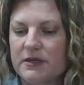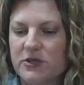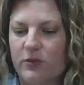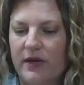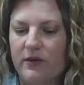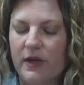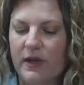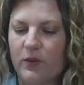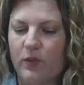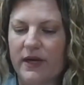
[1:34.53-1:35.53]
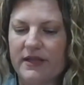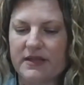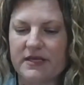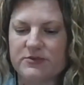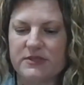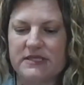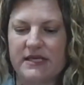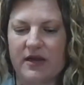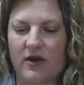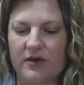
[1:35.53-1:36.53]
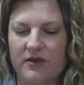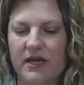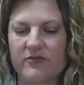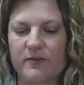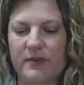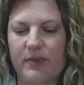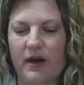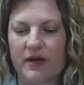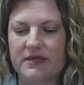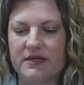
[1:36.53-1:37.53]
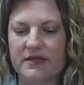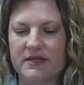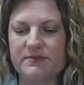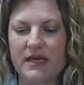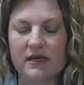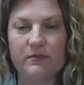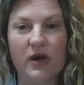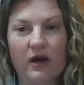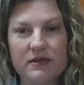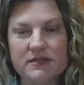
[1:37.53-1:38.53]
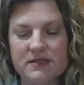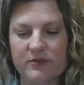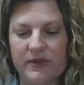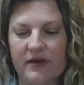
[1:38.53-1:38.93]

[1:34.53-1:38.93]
So one of the things we're seeing are the government bodies making policy.